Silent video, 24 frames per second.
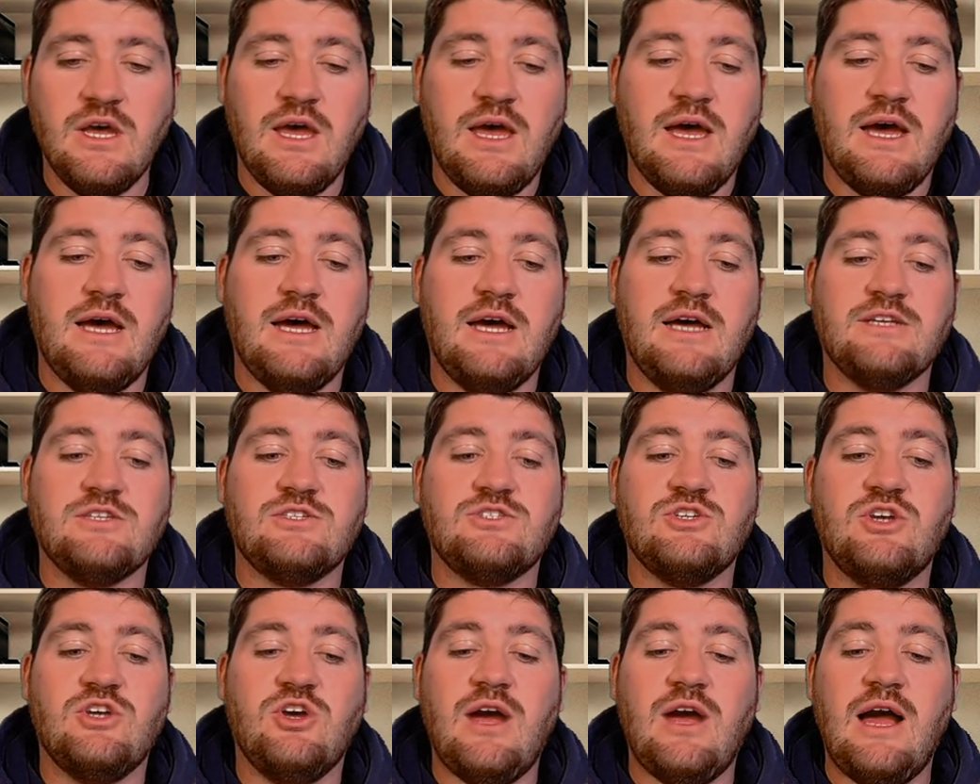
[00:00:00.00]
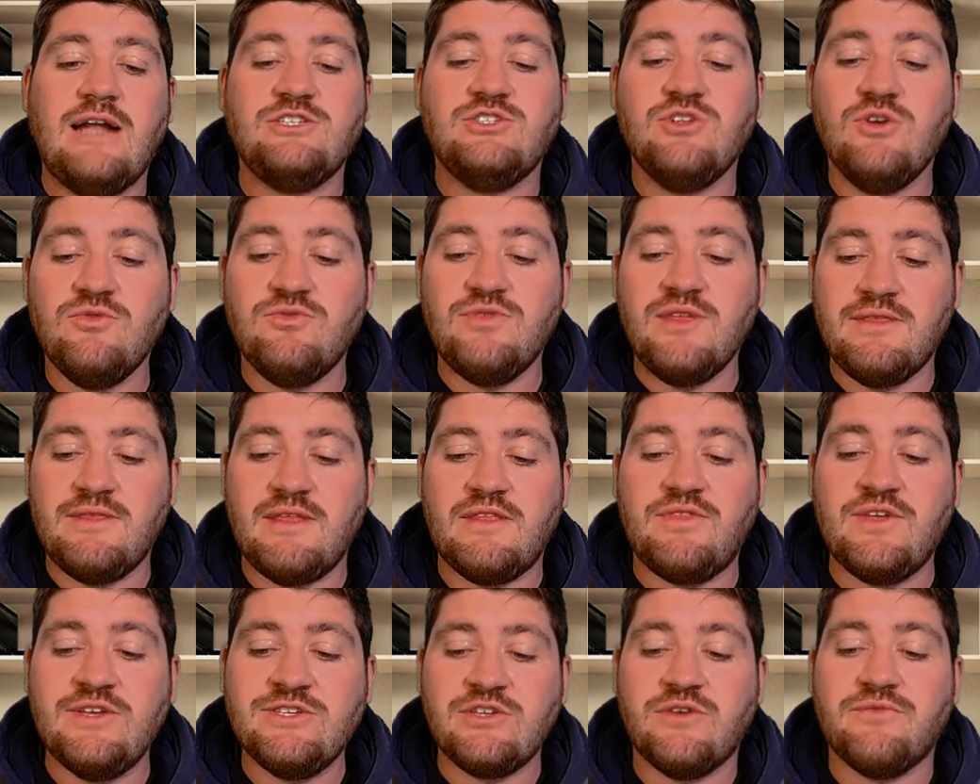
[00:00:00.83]
Uh, so I do think
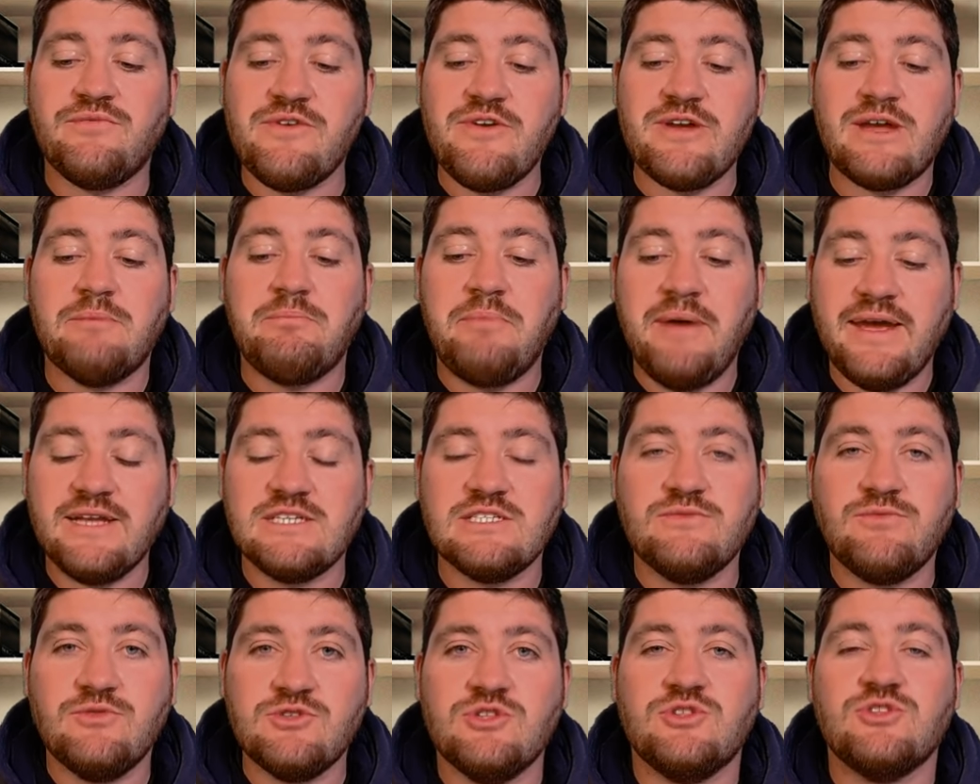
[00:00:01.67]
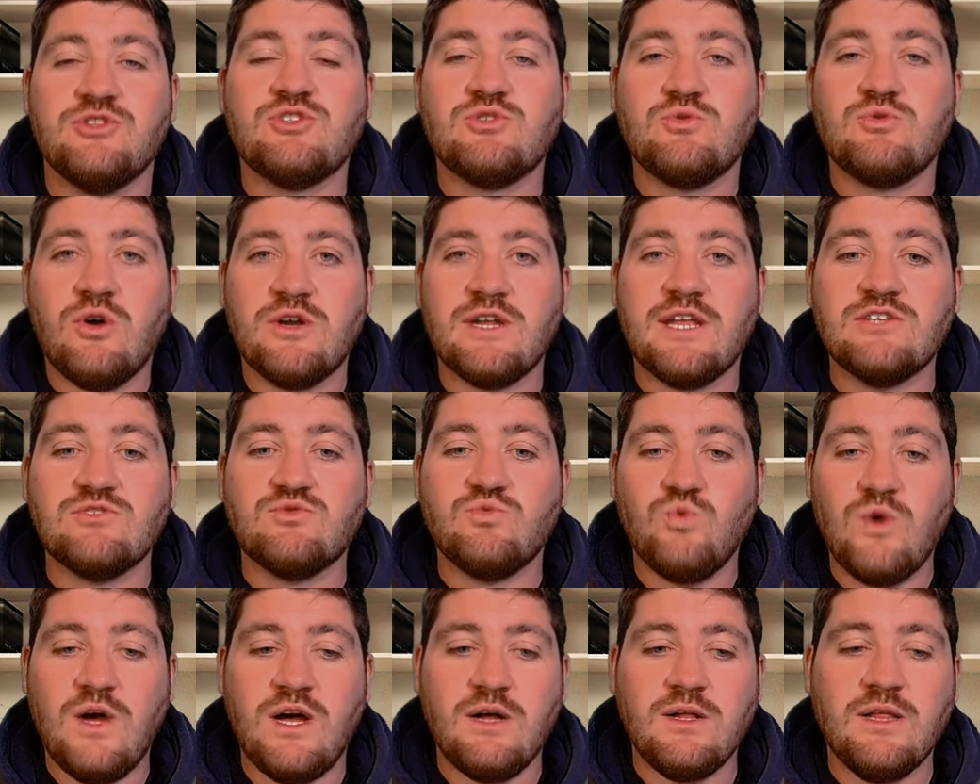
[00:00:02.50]
that things are very competitive within the squad as
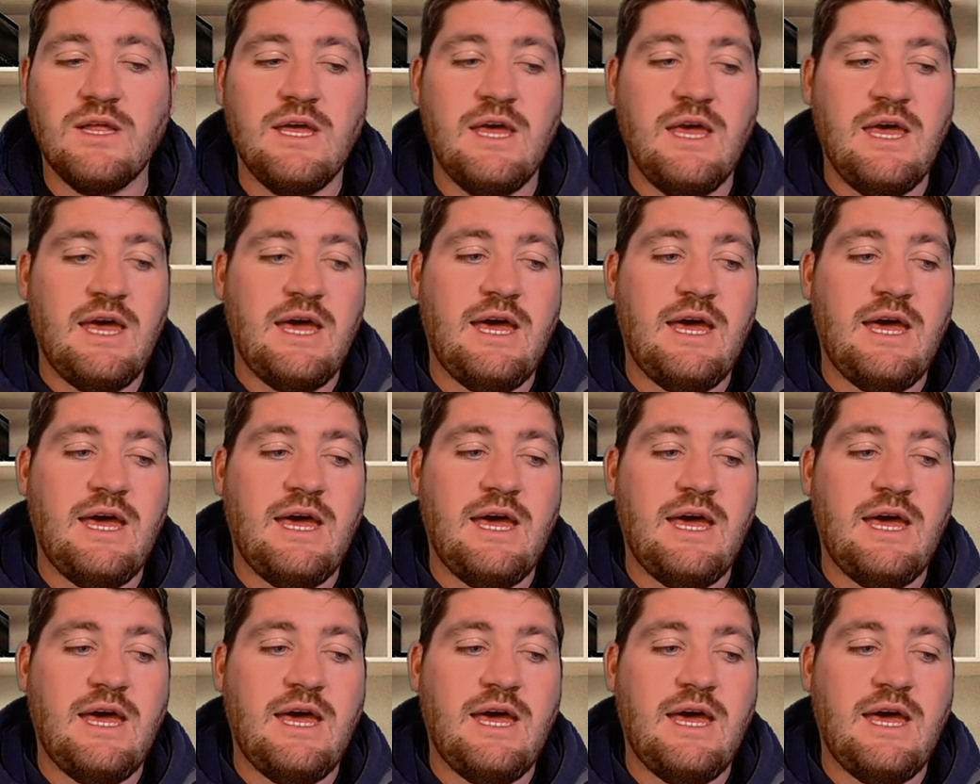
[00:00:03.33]
well.